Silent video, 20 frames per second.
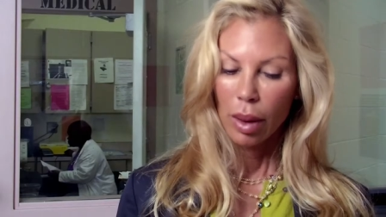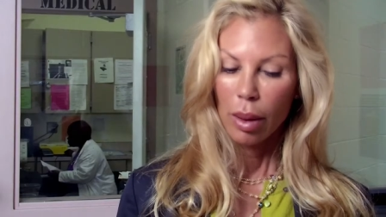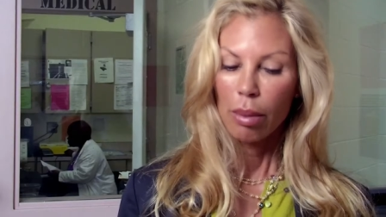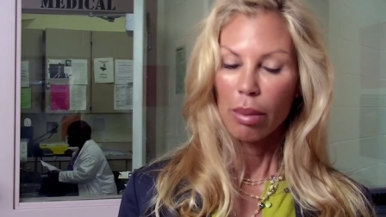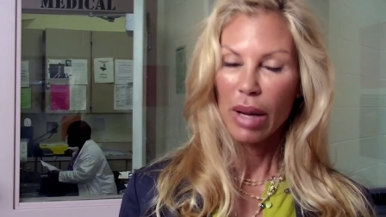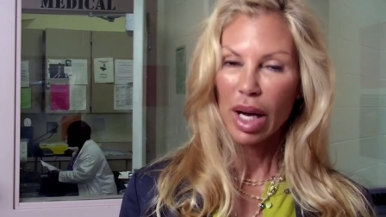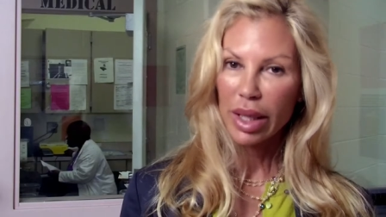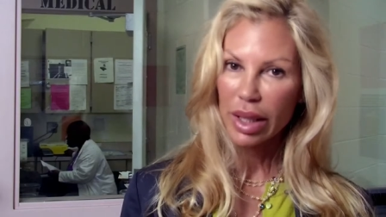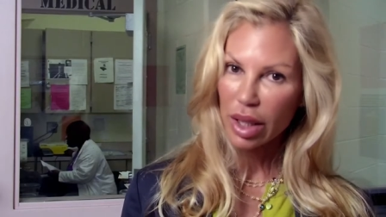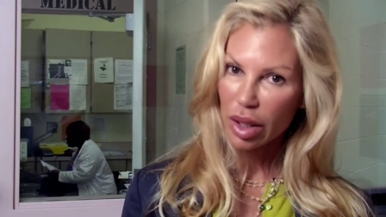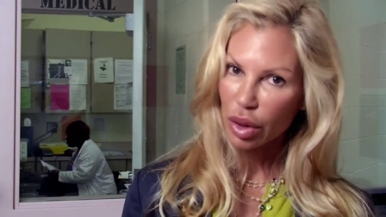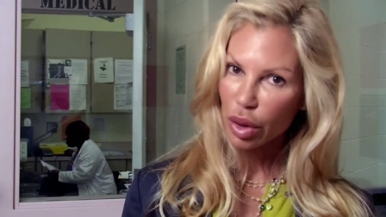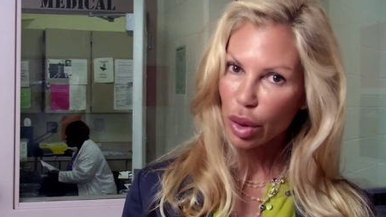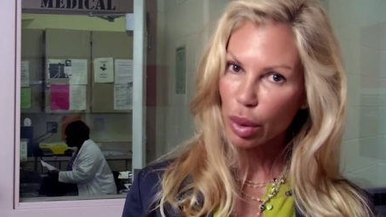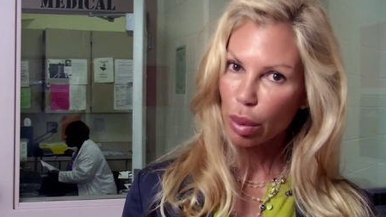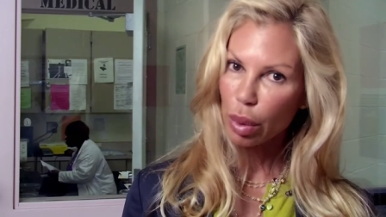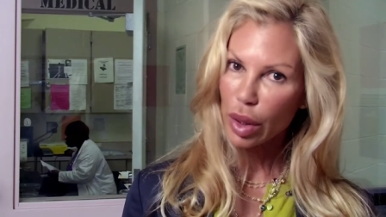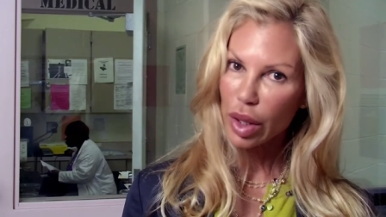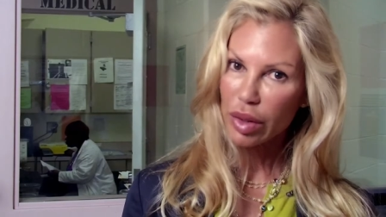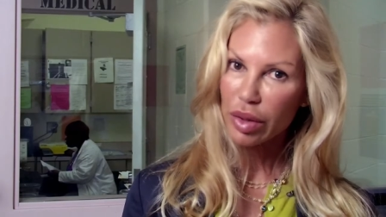my younger
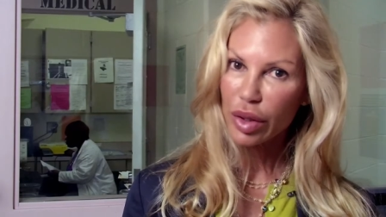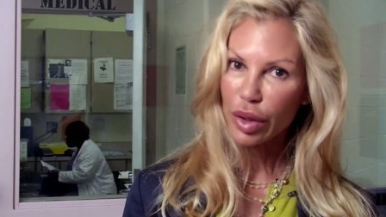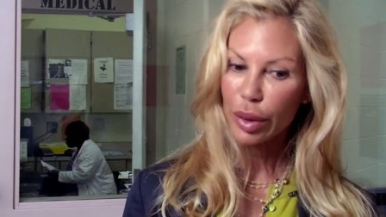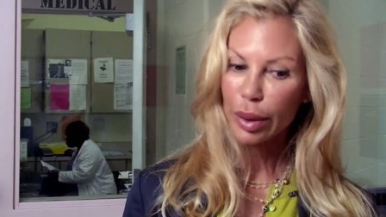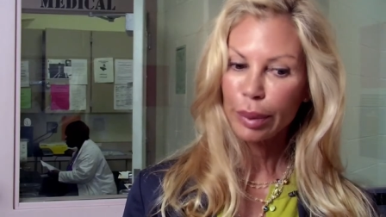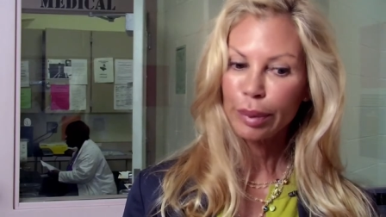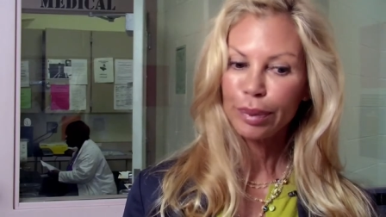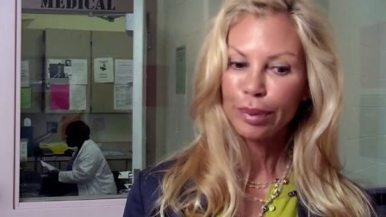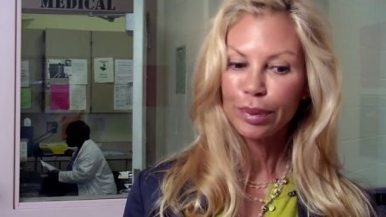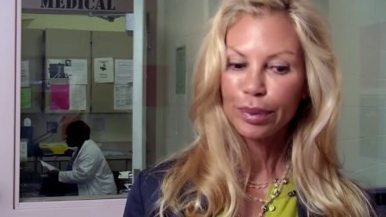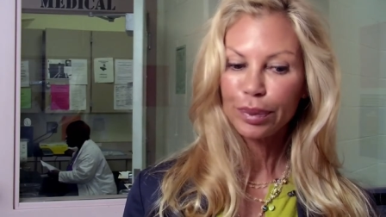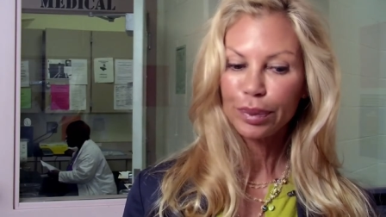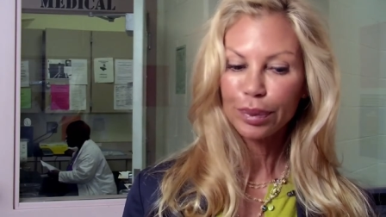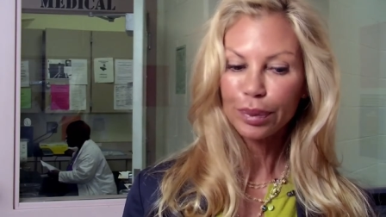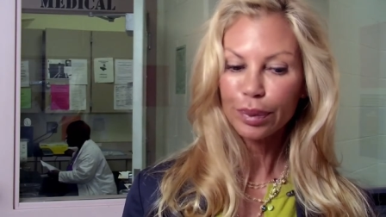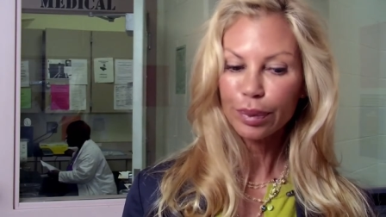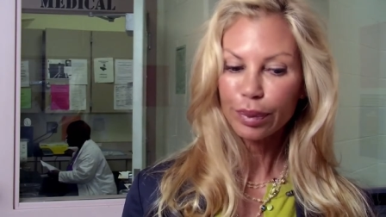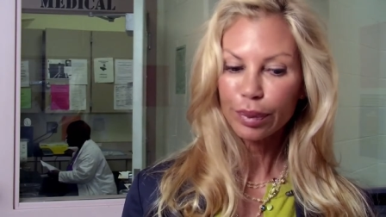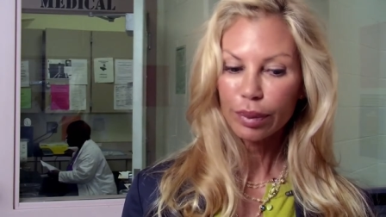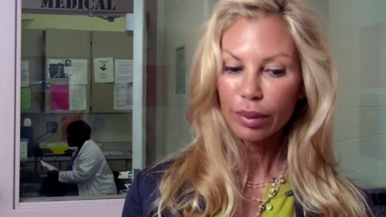brother
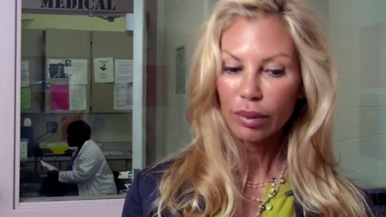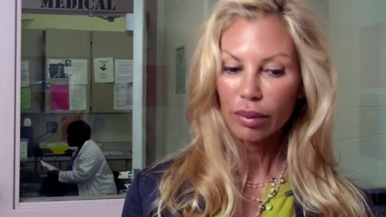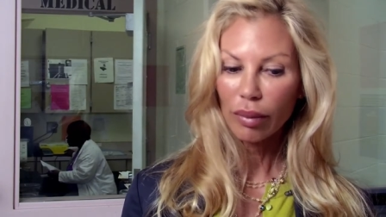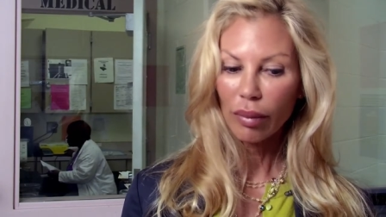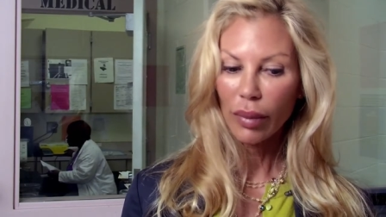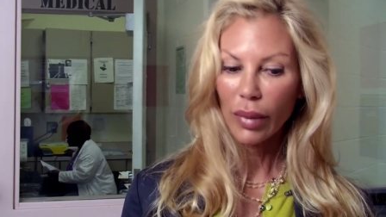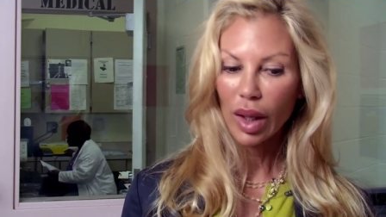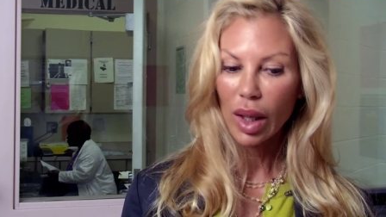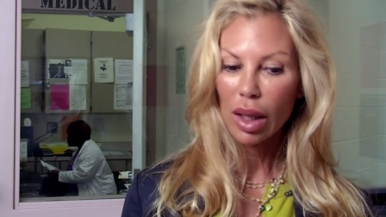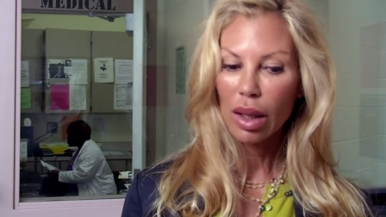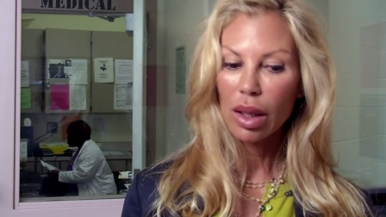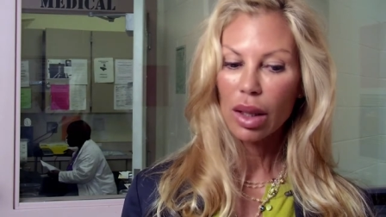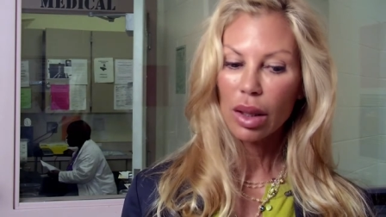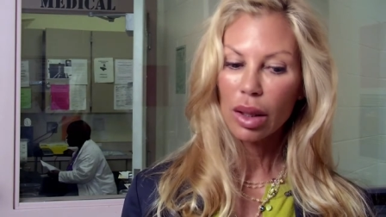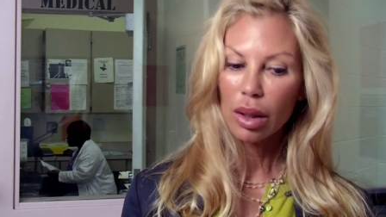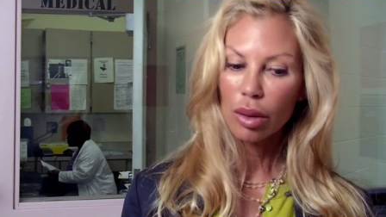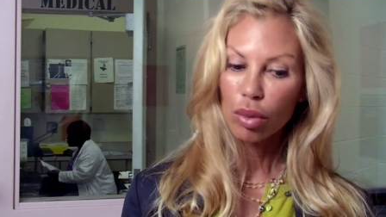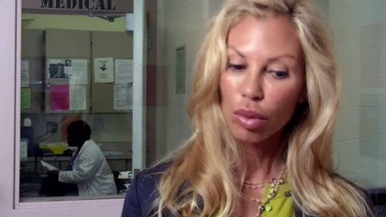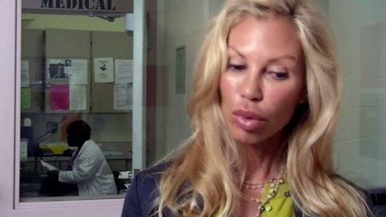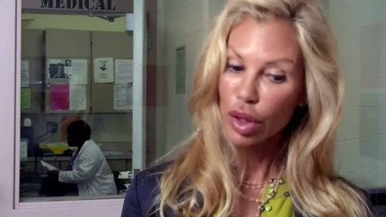
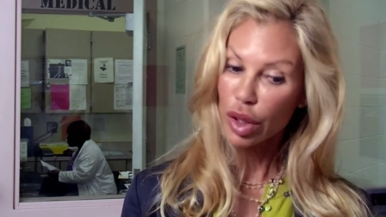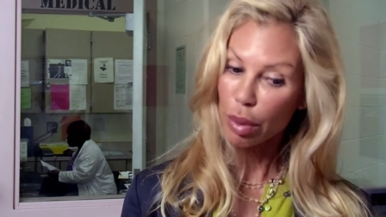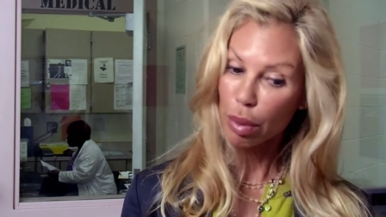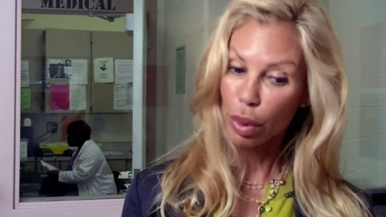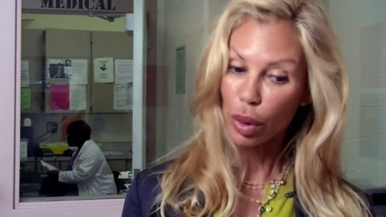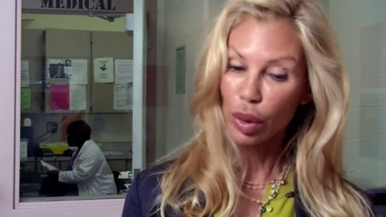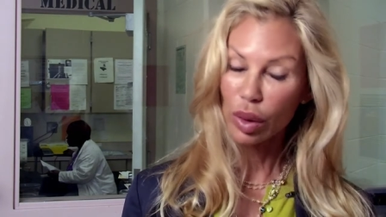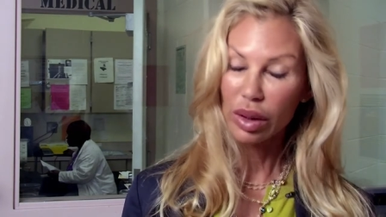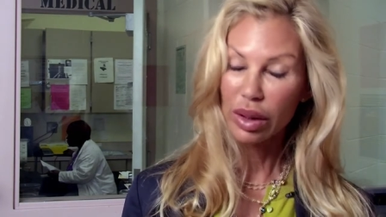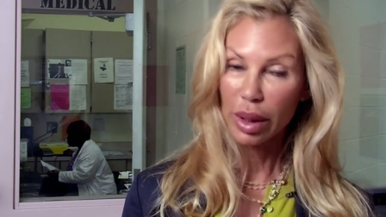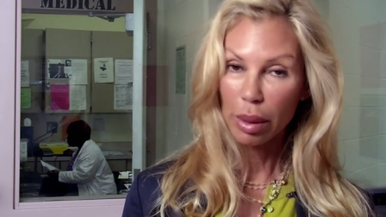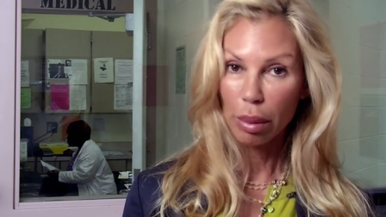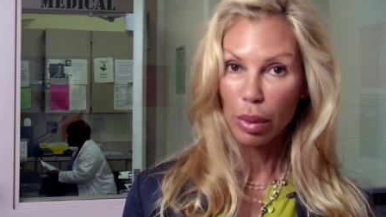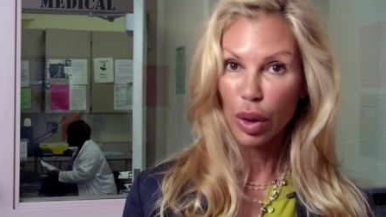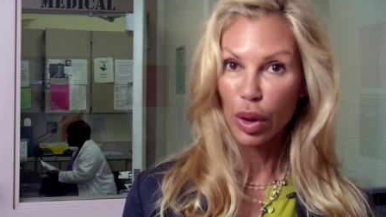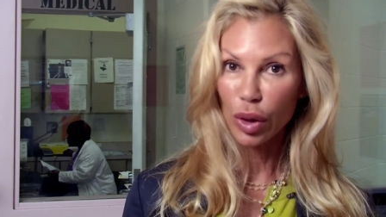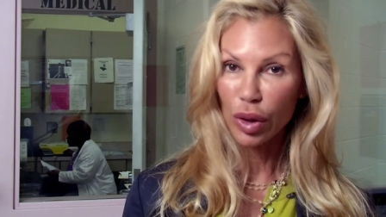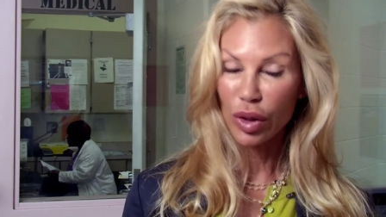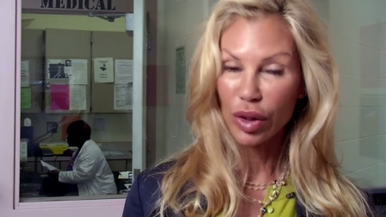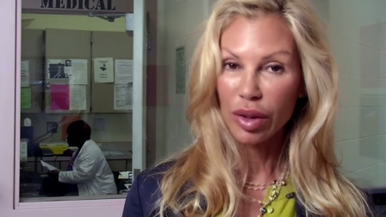was brutally
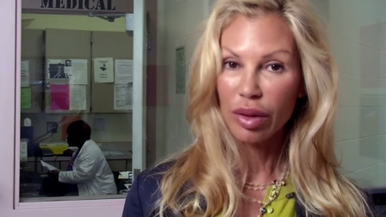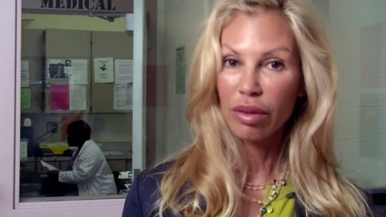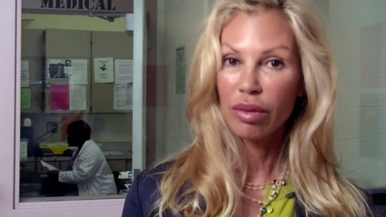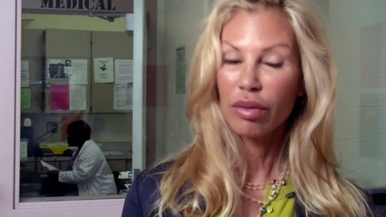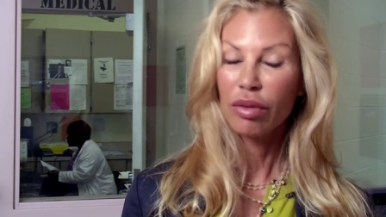murdered